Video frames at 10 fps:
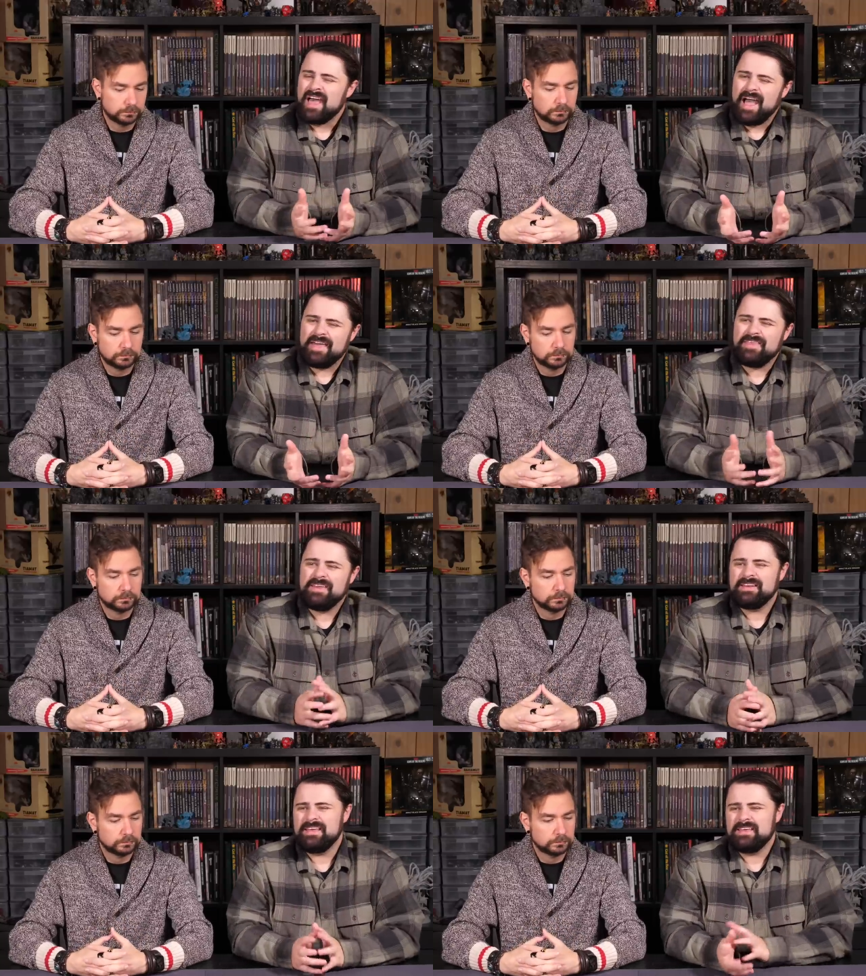Speaker 1: I think
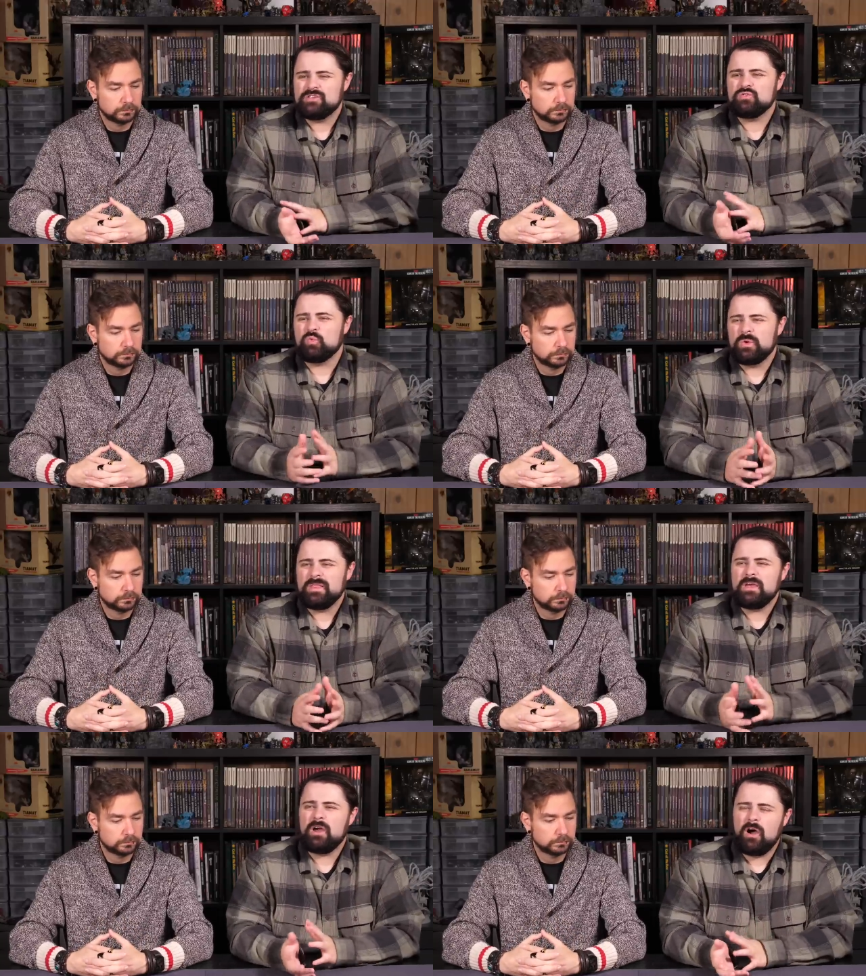it is
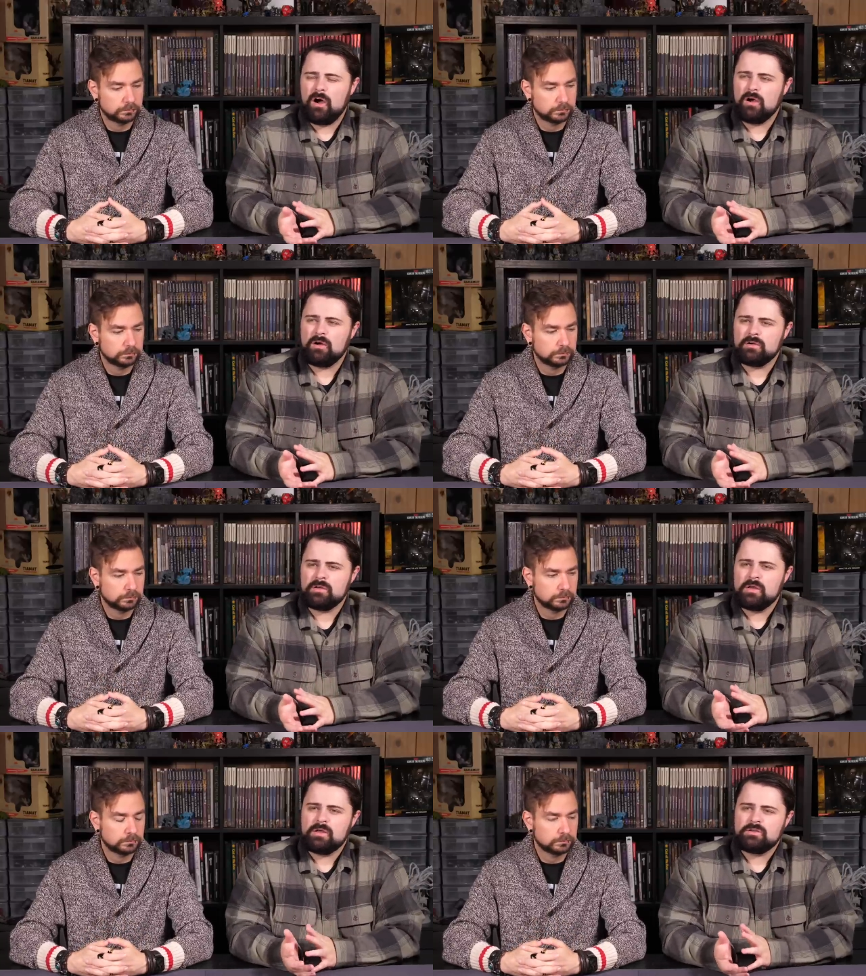really hard
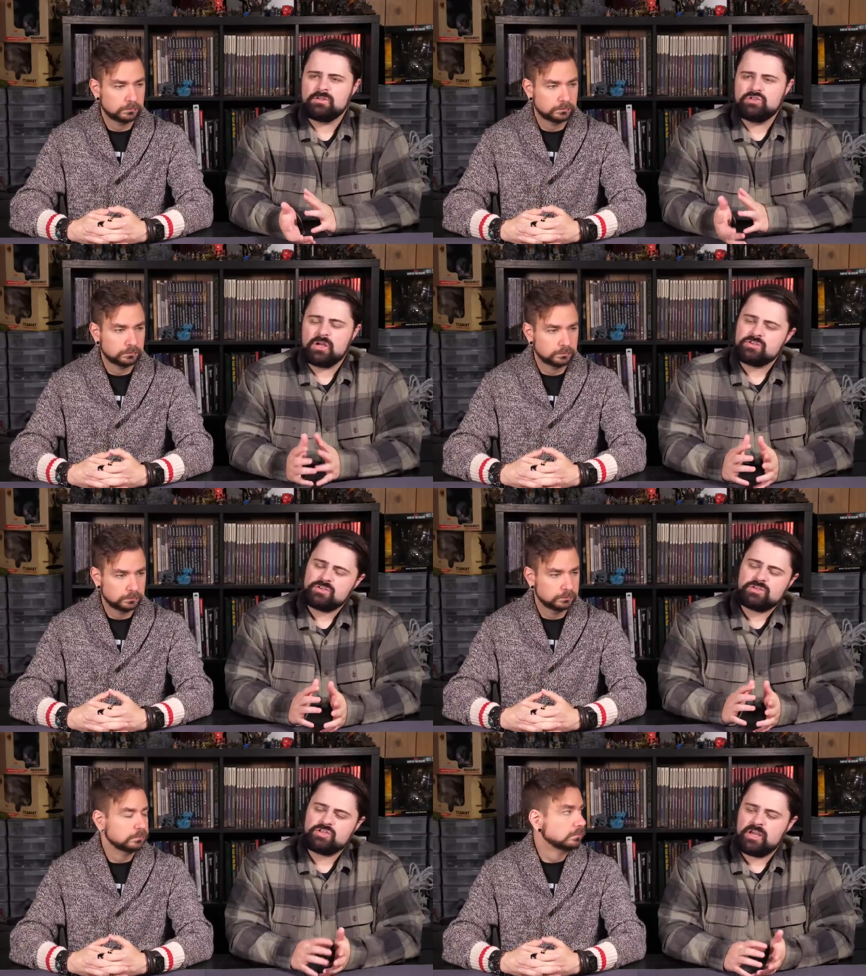to judge the
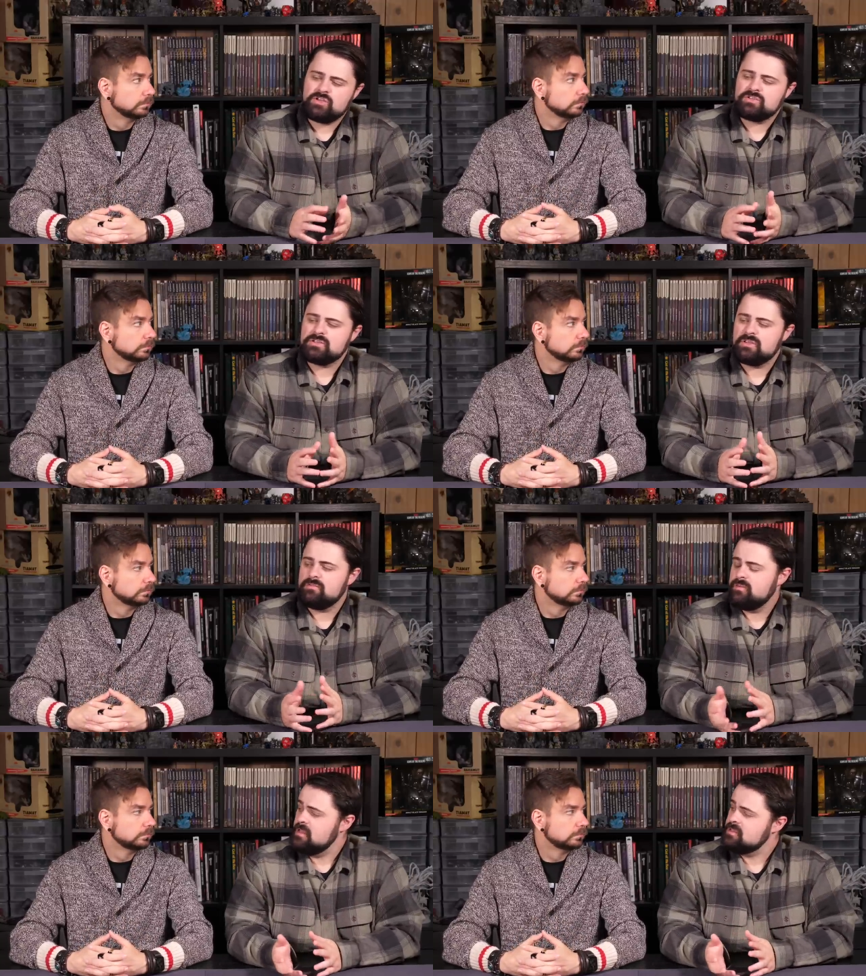changes to the
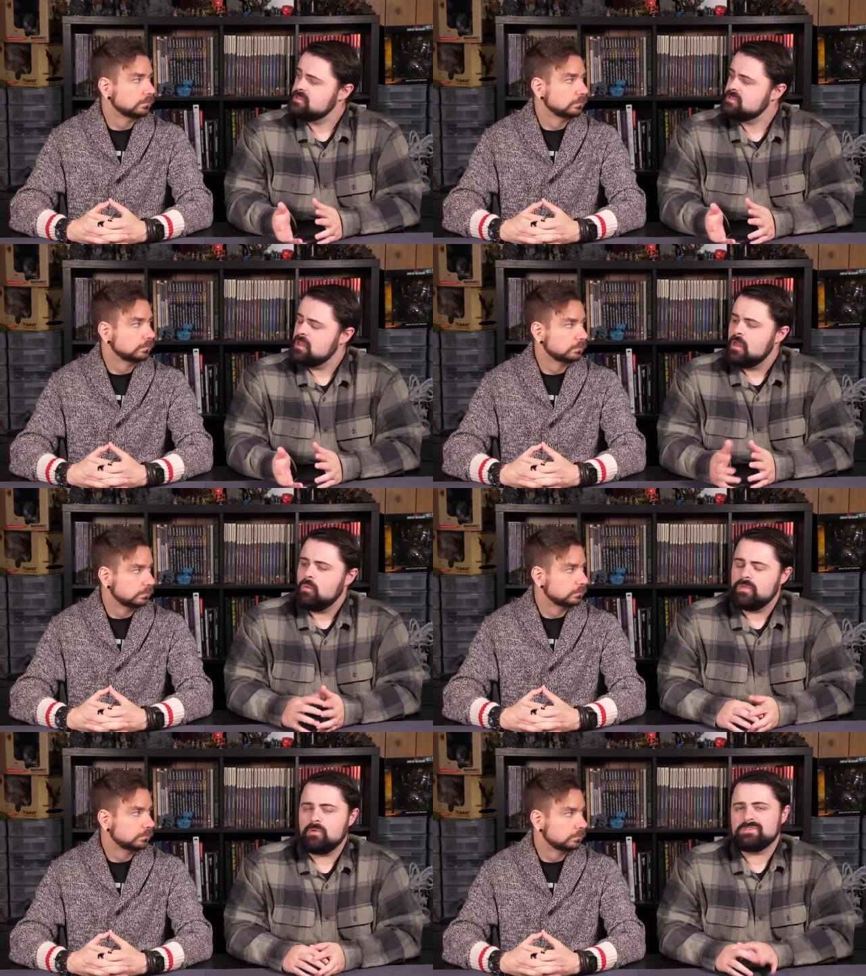feats
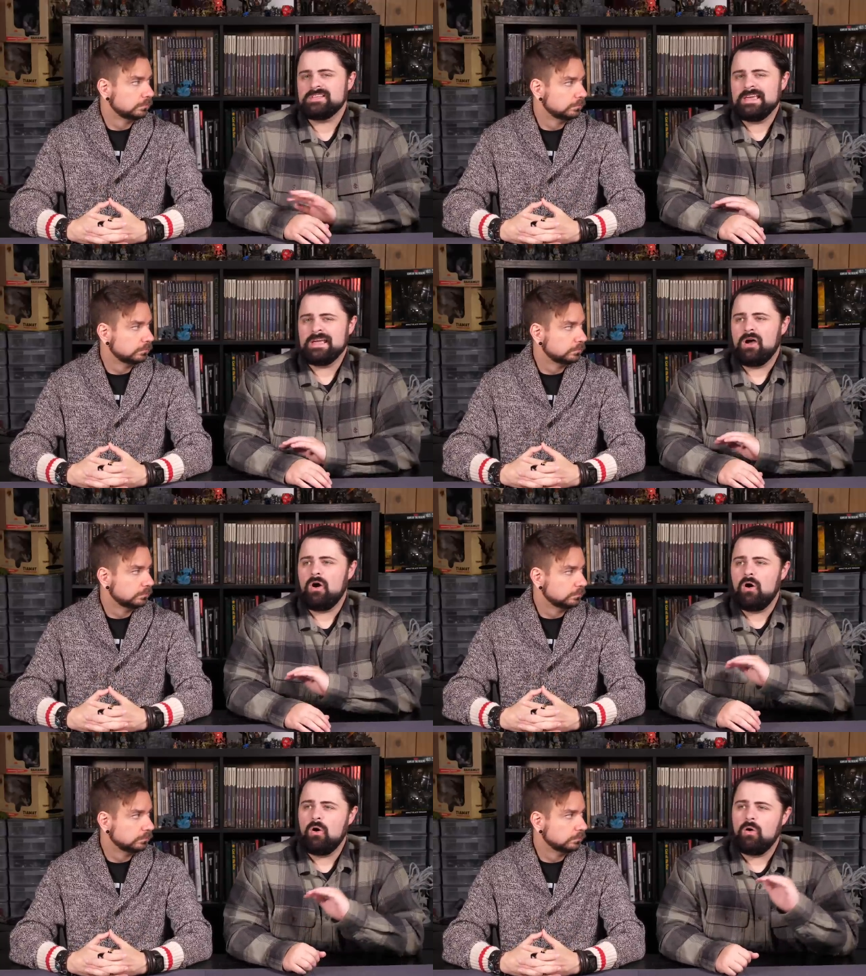without seeing
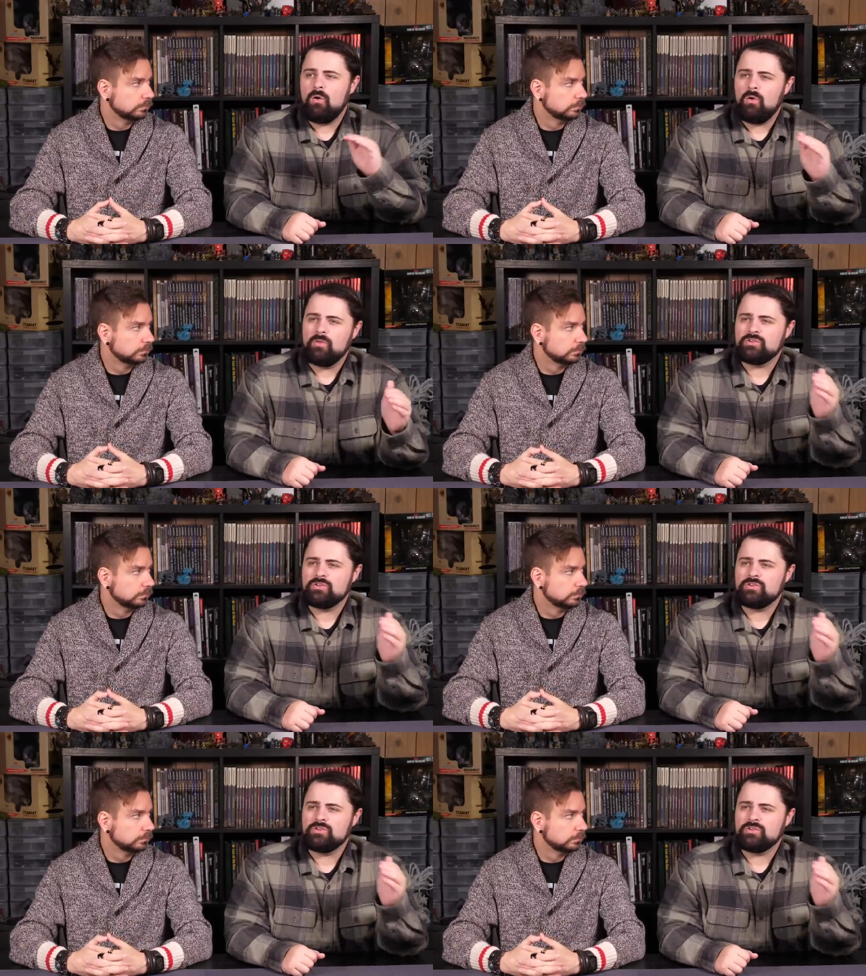all the